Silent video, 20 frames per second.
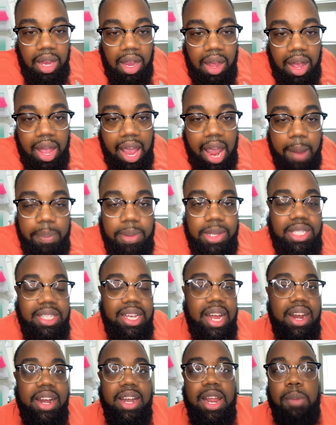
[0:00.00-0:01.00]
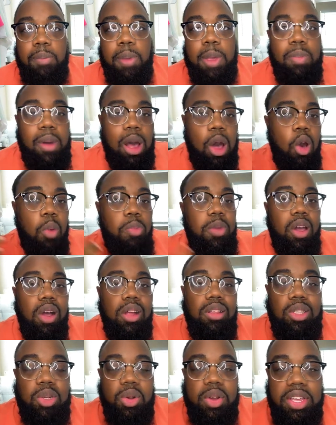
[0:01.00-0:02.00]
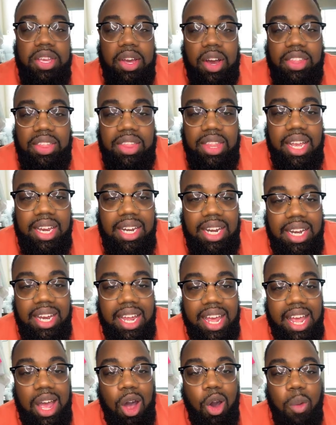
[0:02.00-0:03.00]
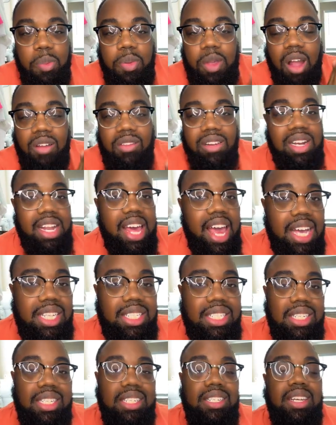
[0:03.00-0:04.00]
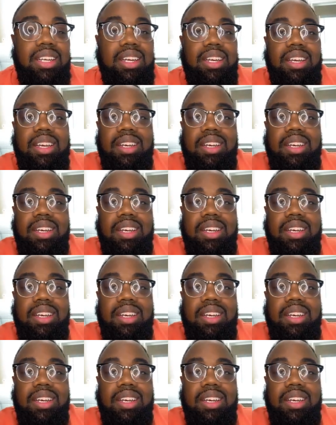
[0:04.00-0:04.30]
Happy Saturday, people. I hope y'all doing y'all thing today. I hope y'all relaxing.